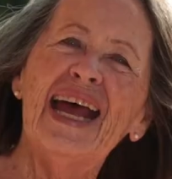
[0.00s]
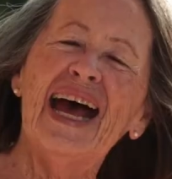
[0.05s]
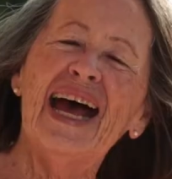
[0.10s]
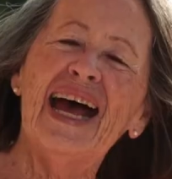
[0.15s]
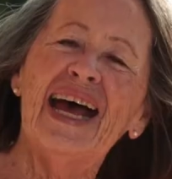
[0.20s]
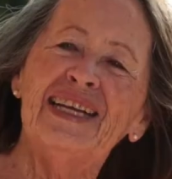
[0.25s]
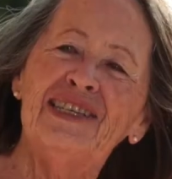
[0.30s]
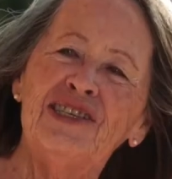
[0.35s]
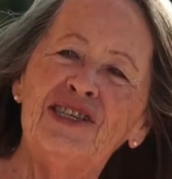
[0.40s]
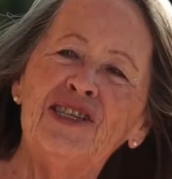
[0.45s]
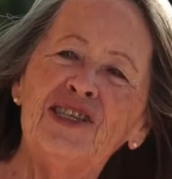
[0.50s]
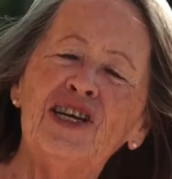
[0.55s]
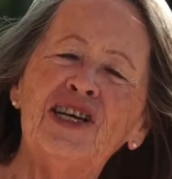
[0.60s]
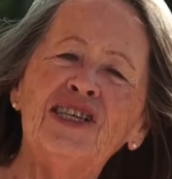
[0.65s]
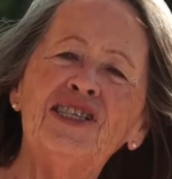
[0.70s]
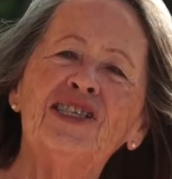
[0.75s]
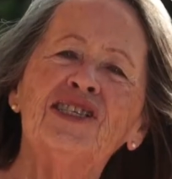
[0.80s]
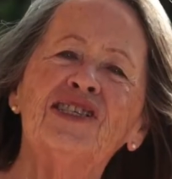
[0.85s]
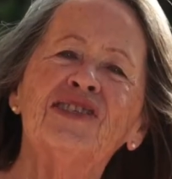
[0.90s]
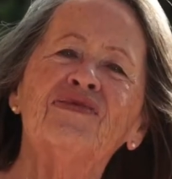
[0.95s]
I
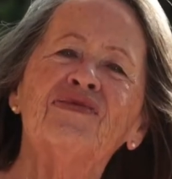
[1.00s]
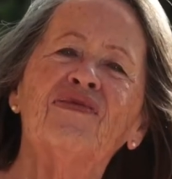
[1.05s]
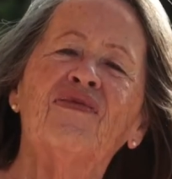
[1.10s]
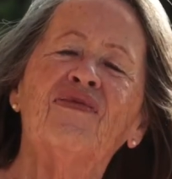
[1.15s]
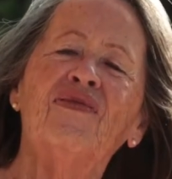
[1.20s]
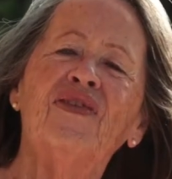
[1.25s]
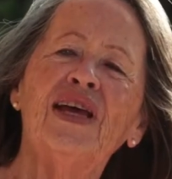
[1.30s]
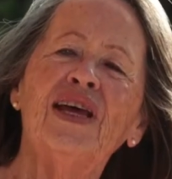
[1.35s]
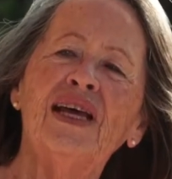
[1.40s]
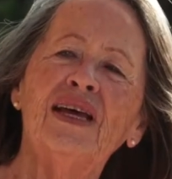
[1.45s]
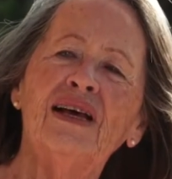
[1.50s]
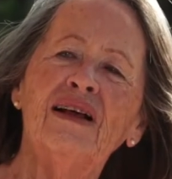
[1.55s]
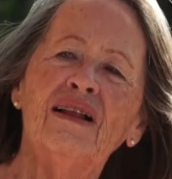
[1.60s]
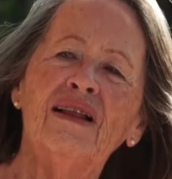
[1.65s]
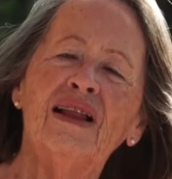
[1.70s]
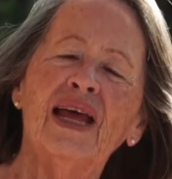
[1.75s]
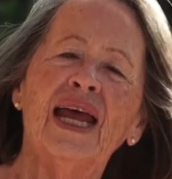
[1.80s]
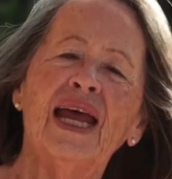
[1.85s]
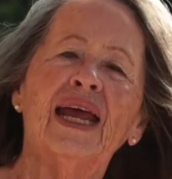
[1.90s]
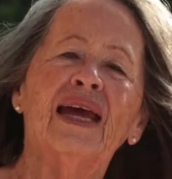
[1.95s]
just
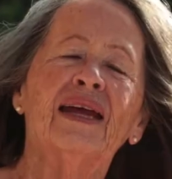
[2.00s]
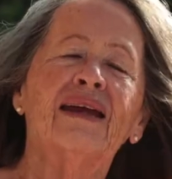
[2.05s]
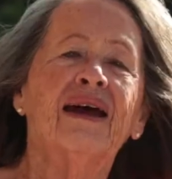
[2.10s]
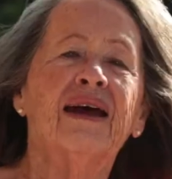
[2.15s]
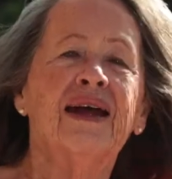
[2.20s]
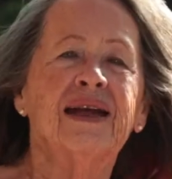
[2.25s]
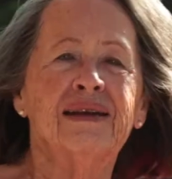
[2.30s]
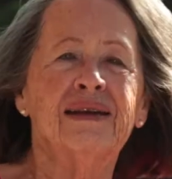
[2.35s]
feel and I